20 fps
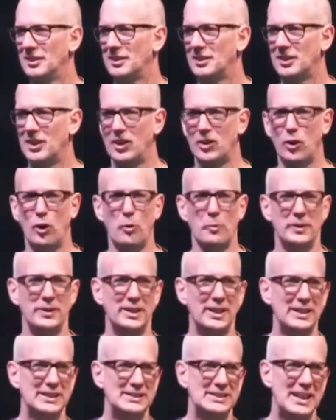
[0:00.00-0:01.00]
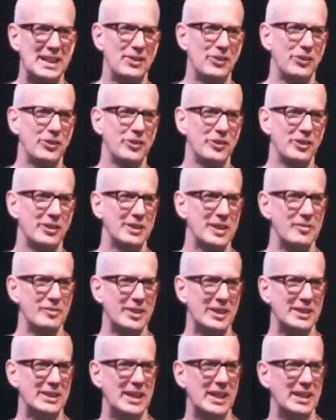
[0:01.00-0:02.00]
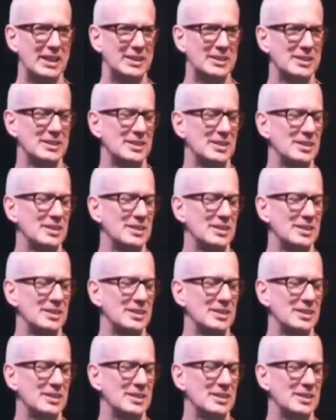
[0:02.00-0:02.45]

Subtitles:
Got home at like 10:30, 11 at night.